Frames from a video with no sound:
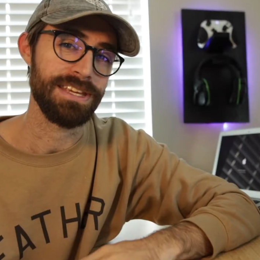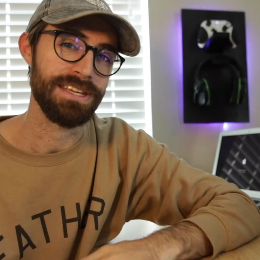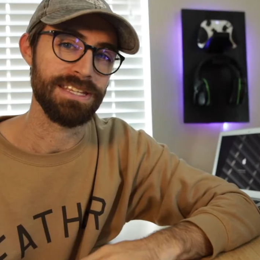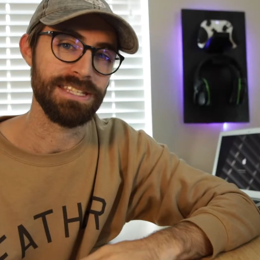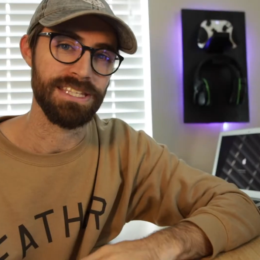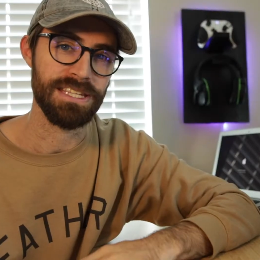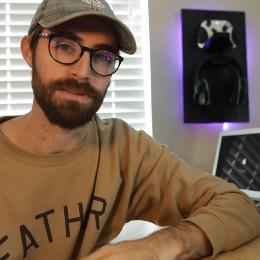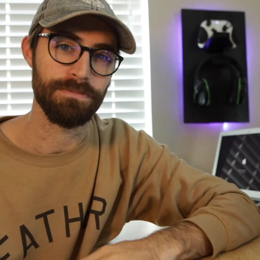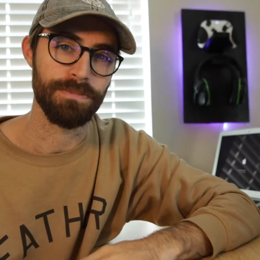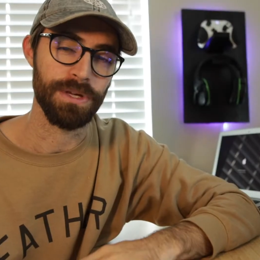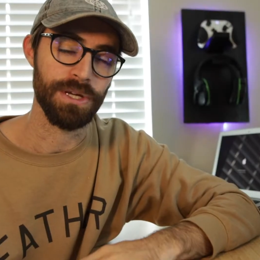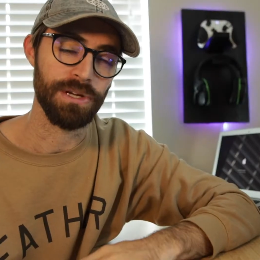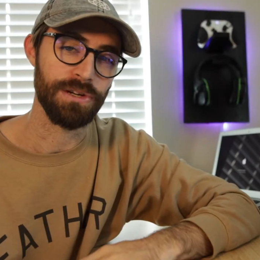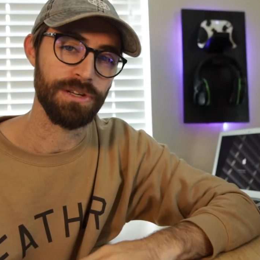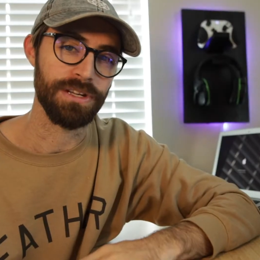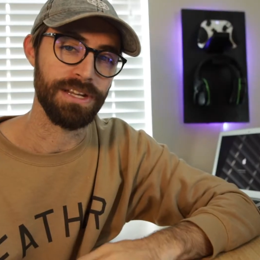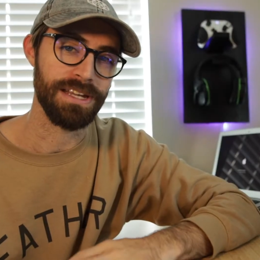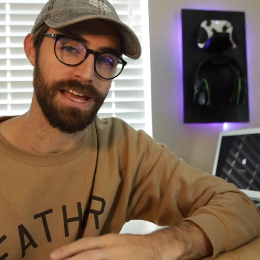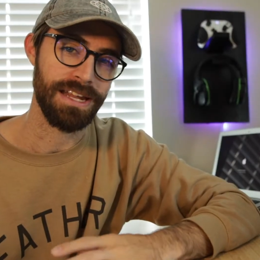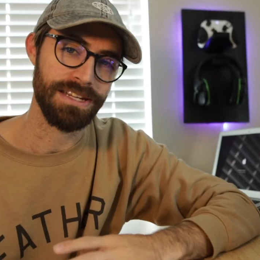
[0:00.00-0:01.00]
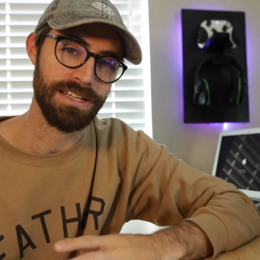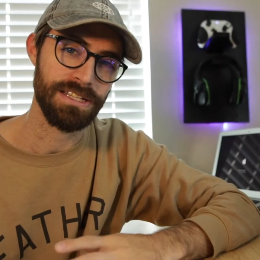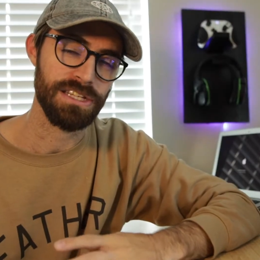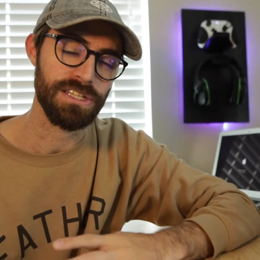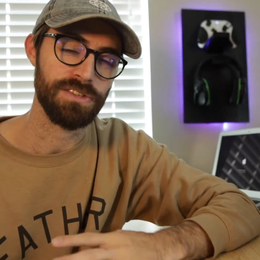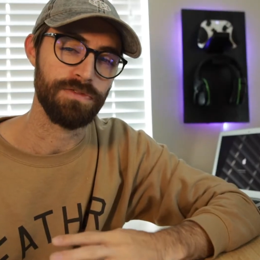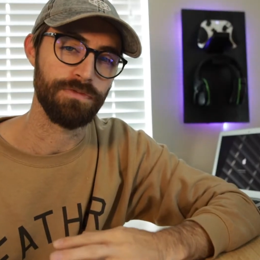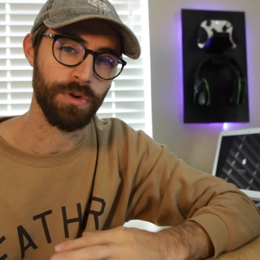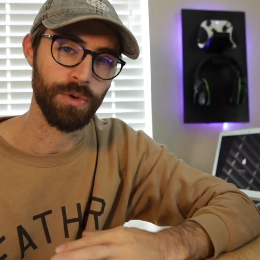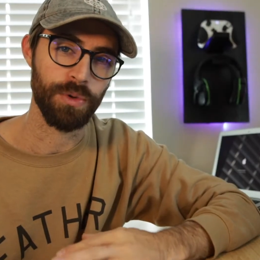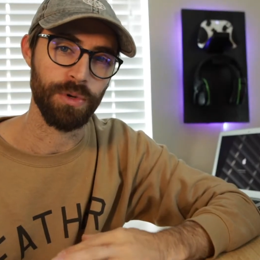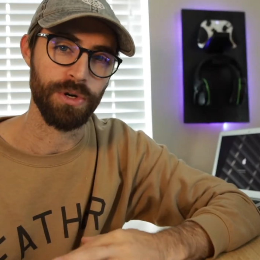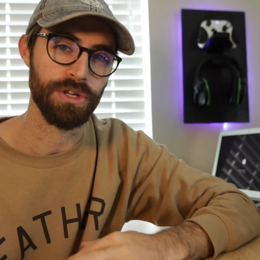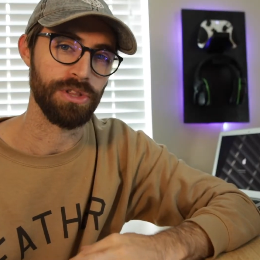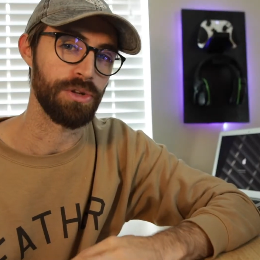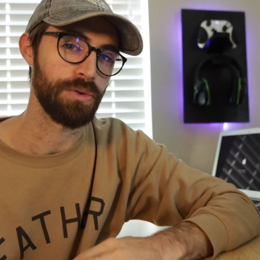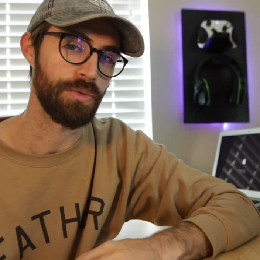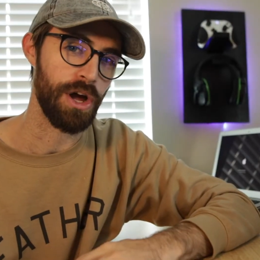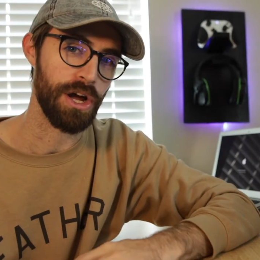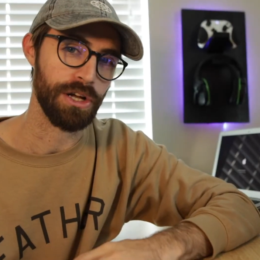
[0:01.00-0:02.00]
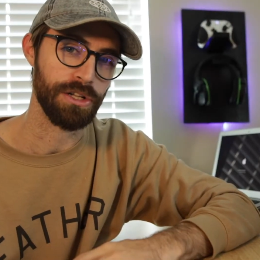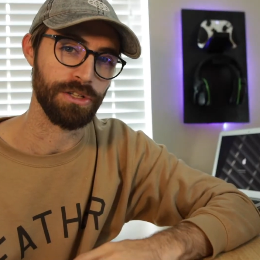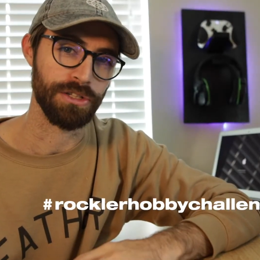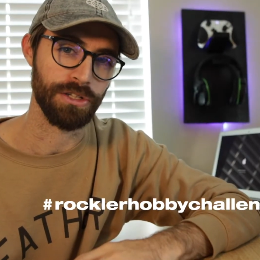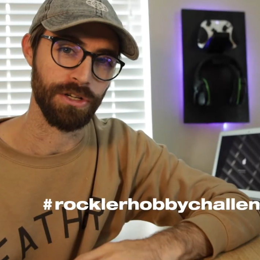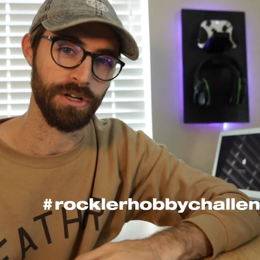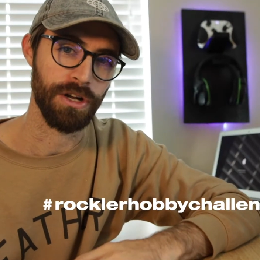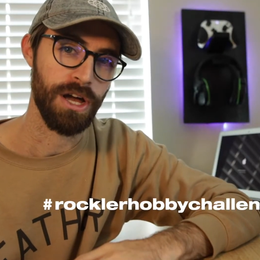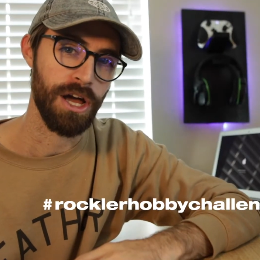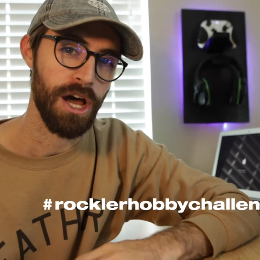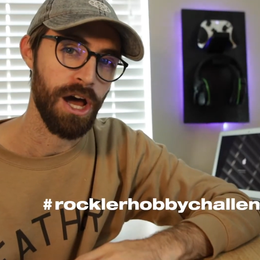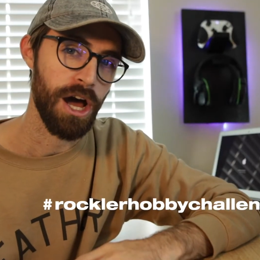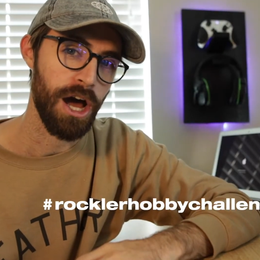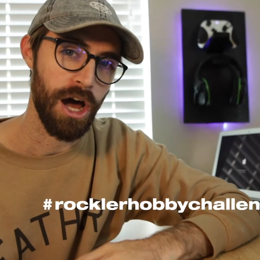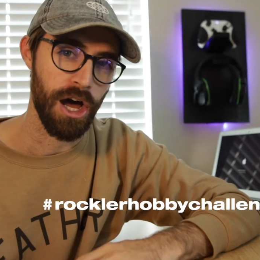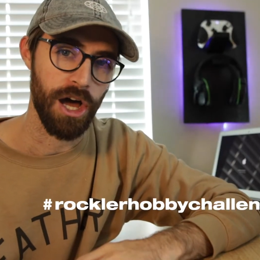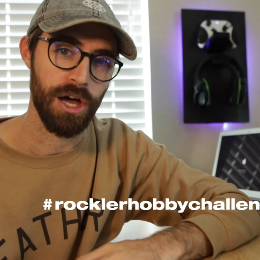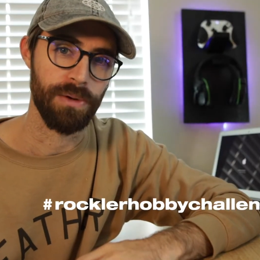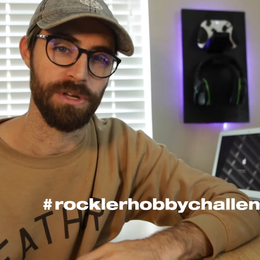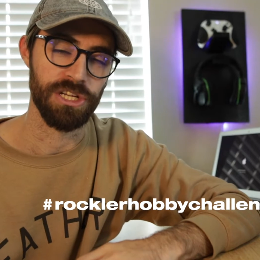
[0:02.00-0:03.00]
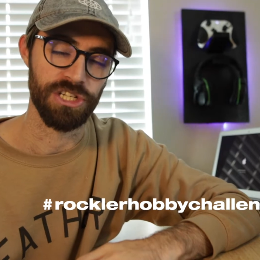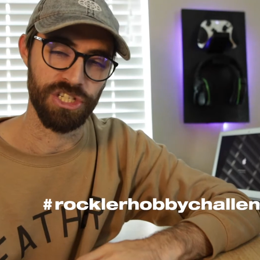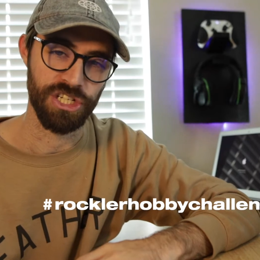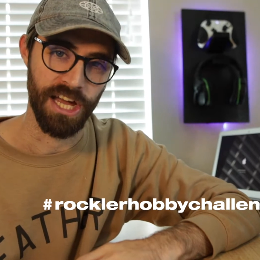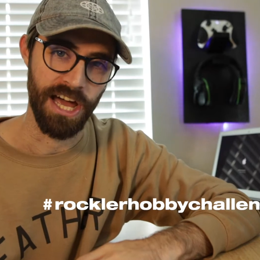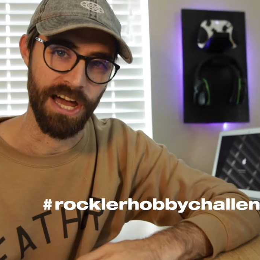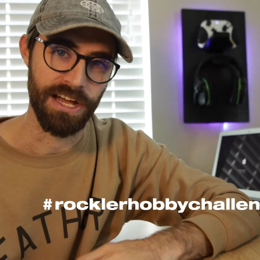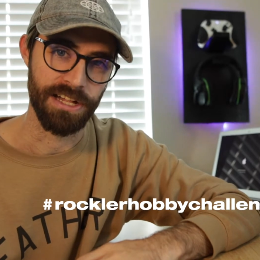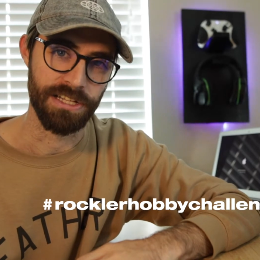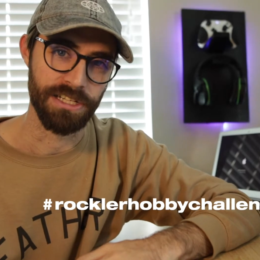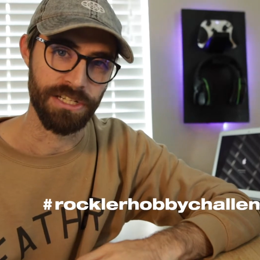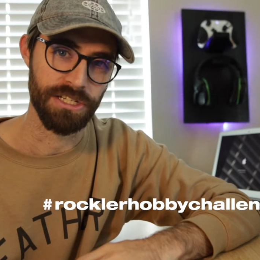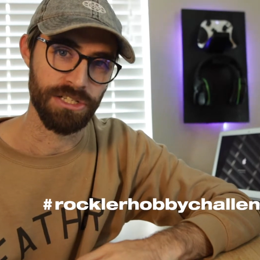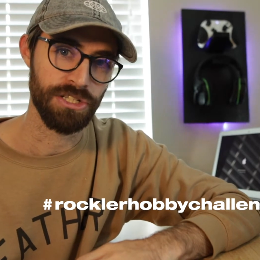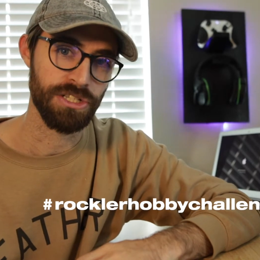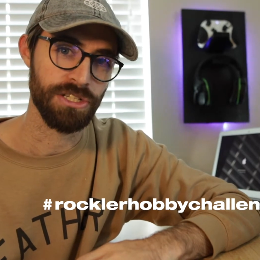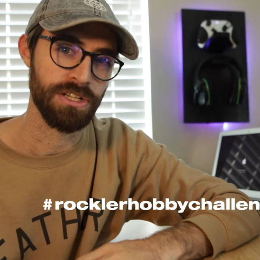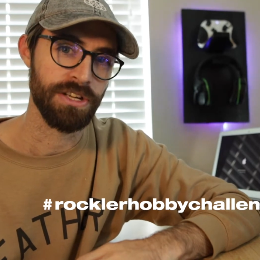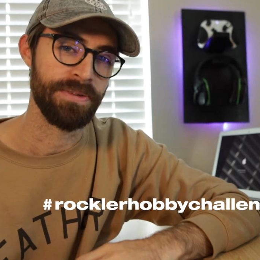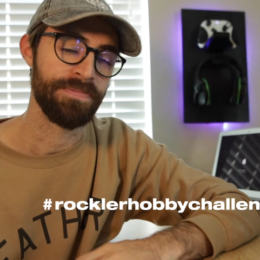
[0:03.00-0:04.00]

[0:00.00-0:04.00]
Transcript: easy build and I did this for the Rockler Hobby Challenge,